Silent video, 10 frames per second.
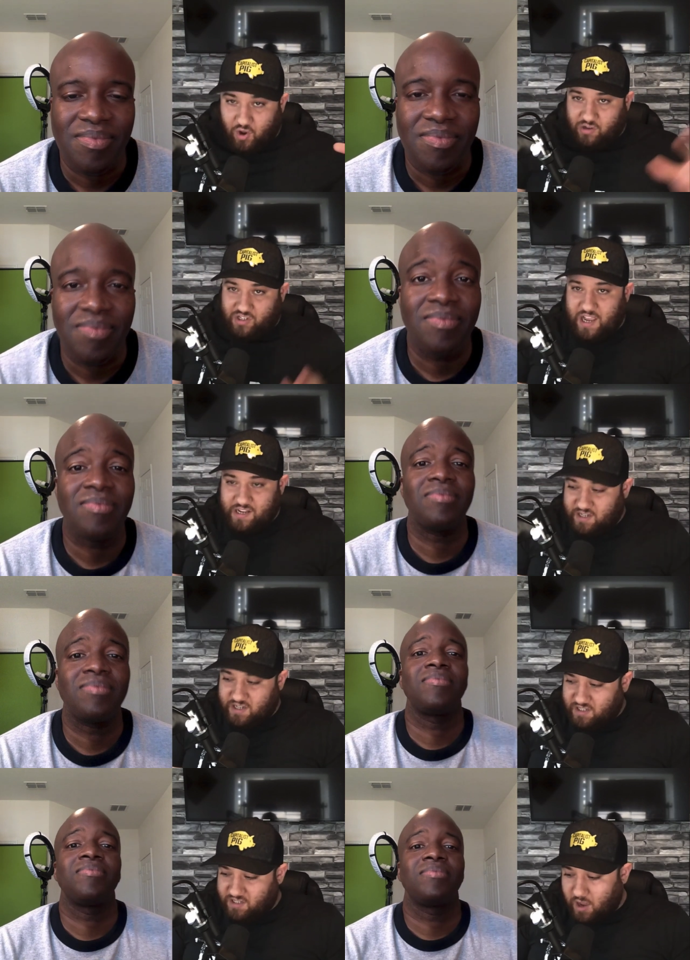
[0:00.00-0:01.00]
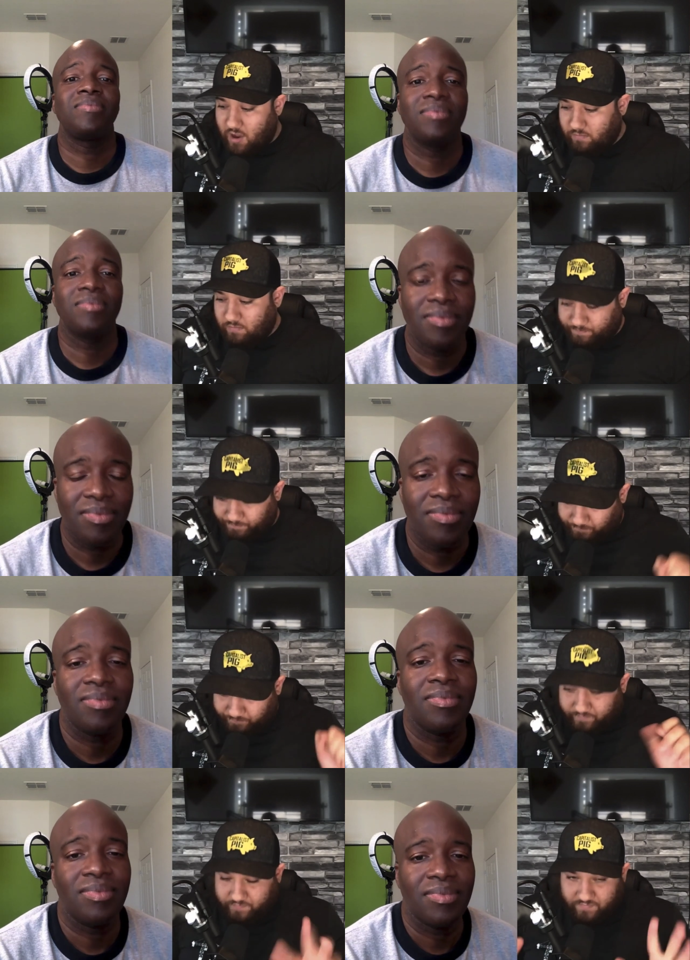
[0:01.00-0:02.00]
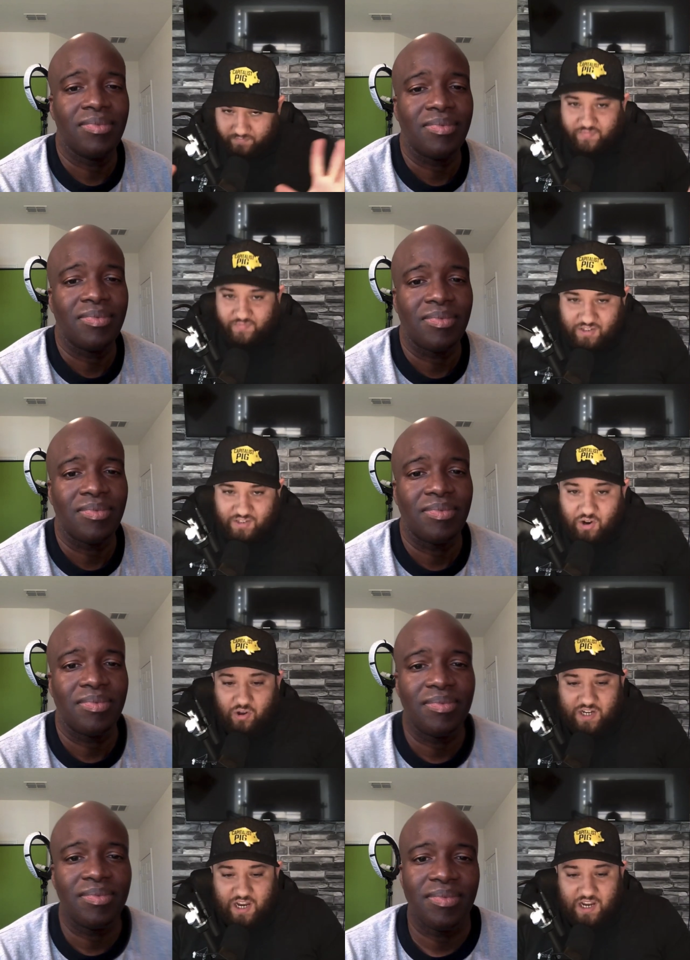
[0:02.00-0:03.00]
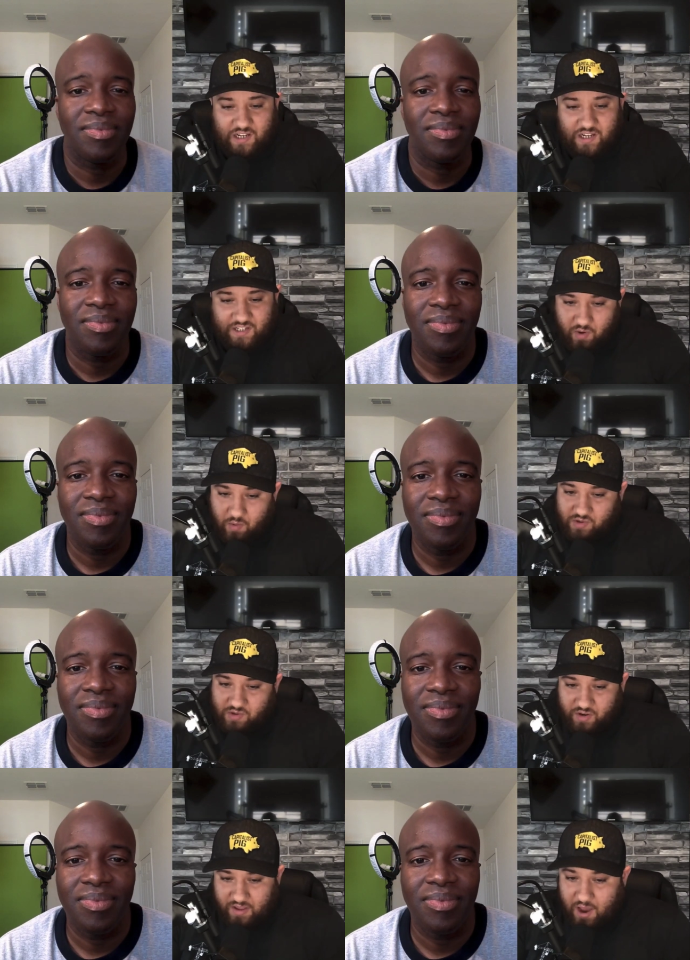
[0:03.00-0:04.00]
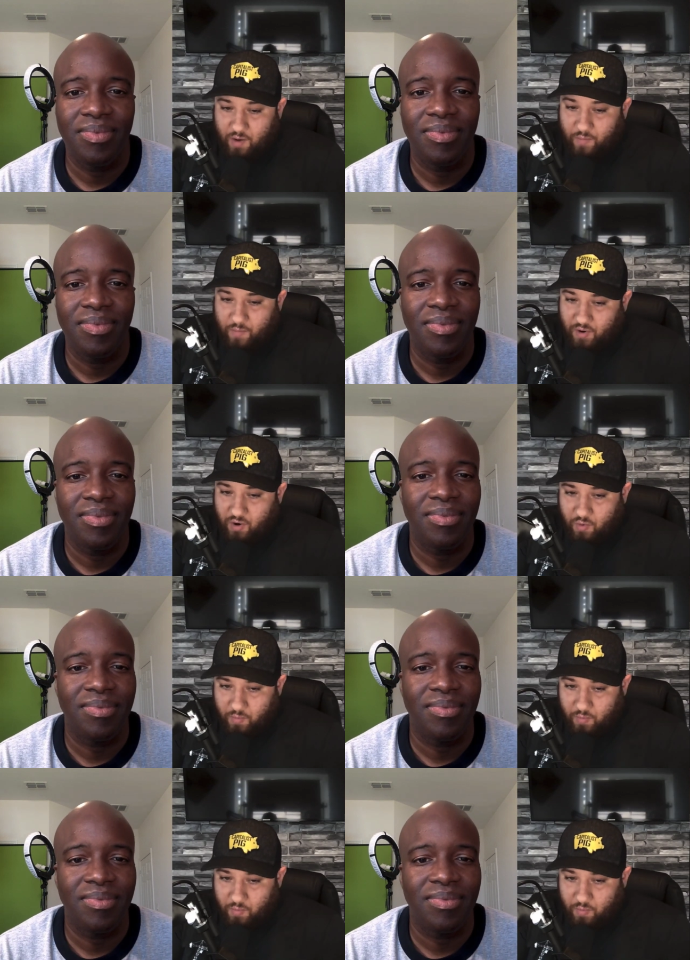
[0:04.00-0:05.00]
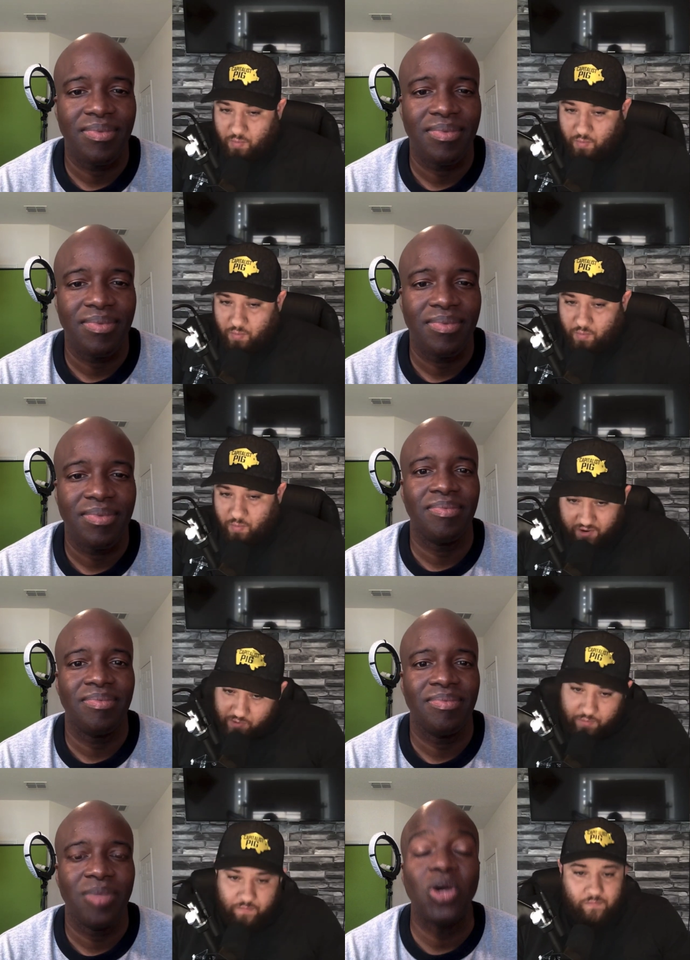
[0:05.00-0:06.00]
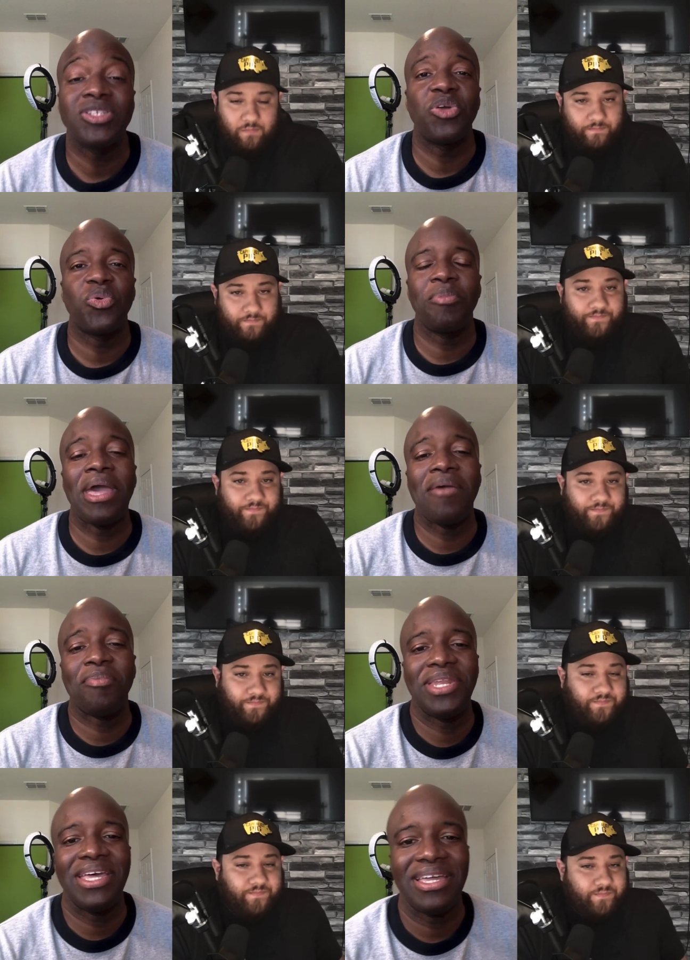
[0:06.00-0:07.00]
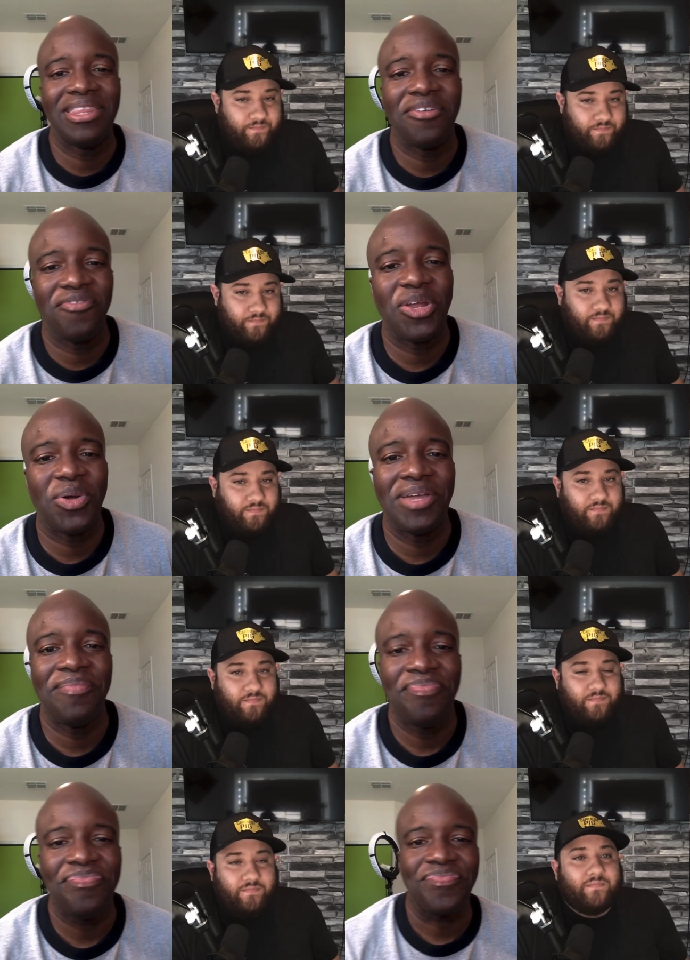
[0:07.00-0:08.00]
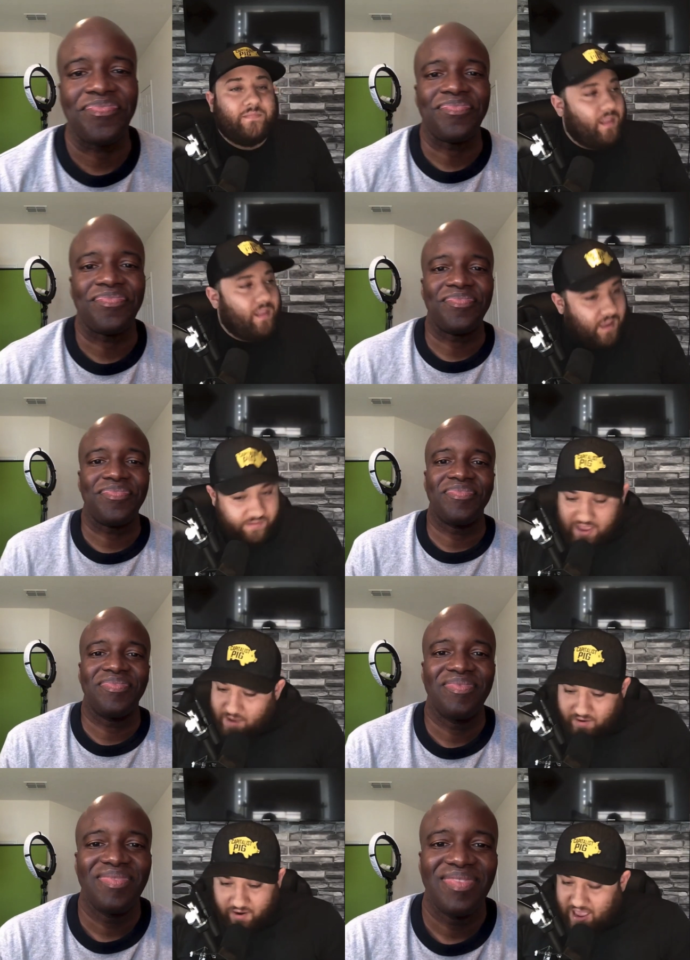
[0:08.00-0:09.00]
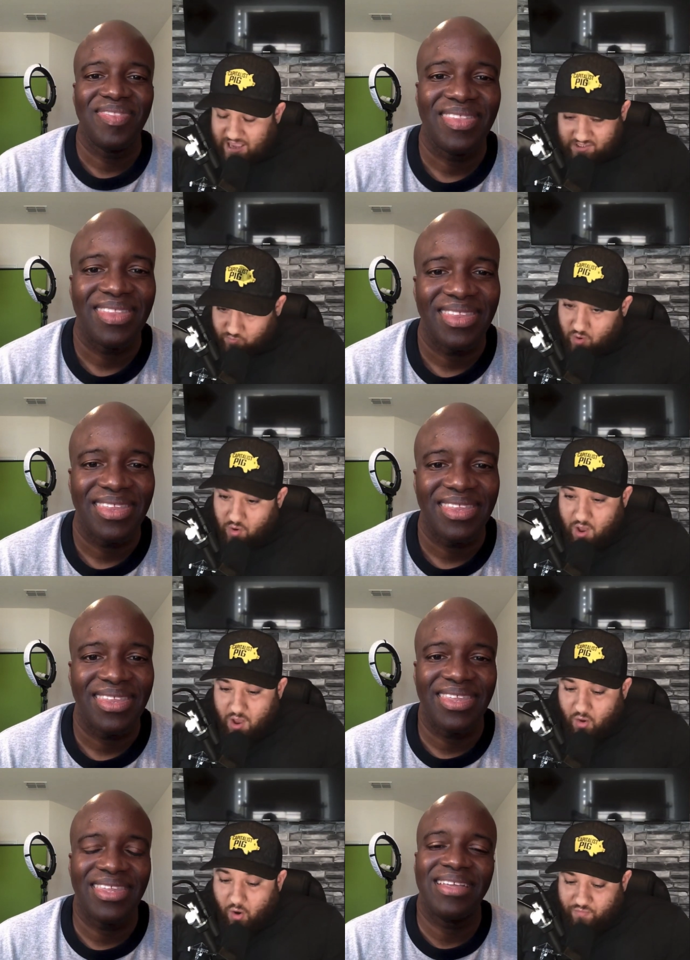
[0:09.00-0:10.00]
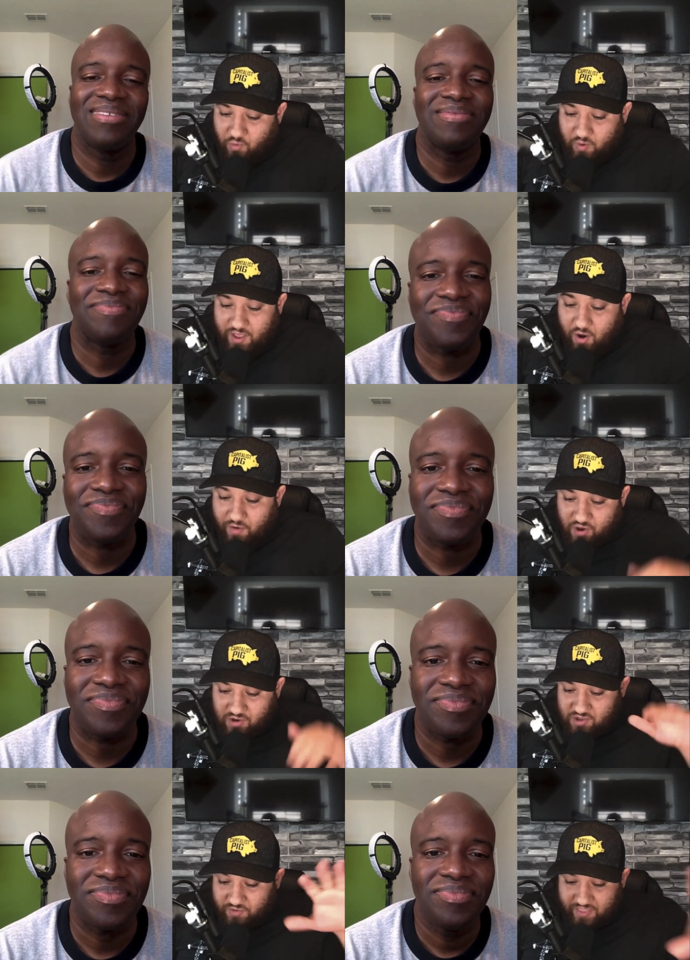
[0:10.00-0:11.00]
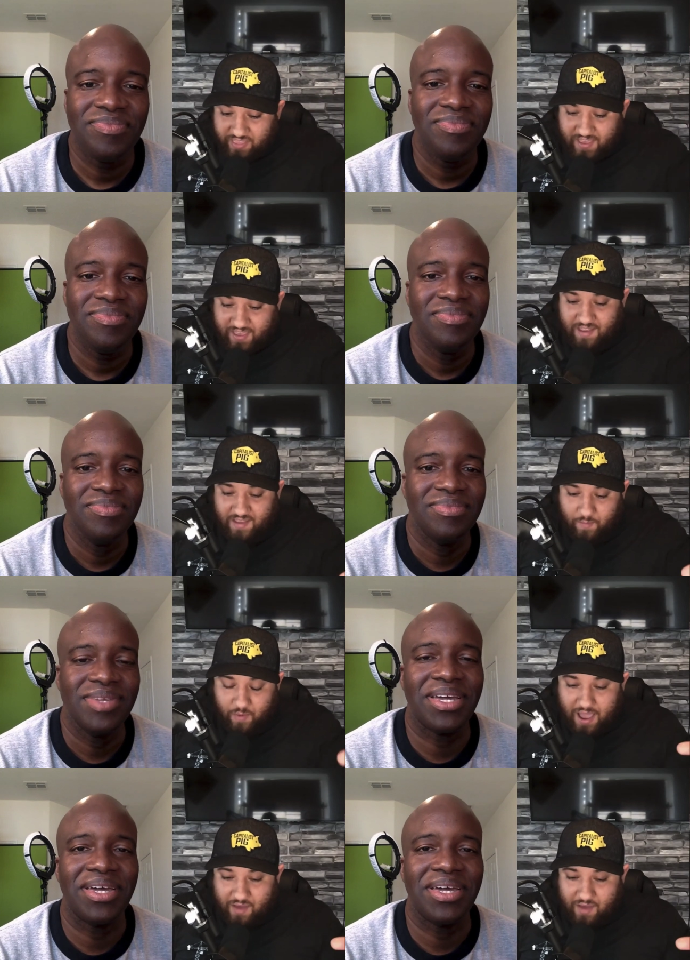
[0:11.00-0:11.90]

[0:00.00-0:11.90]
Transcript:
Speaker 1: lot of changes. Um, there's a lot of changes coming as well, which going to help a lot more people make money as well.
Speaker 2: Oh, so you're revamping the the funnel again?
Speaker 1: It's happening as well. I've already got a version of it there. Okay. I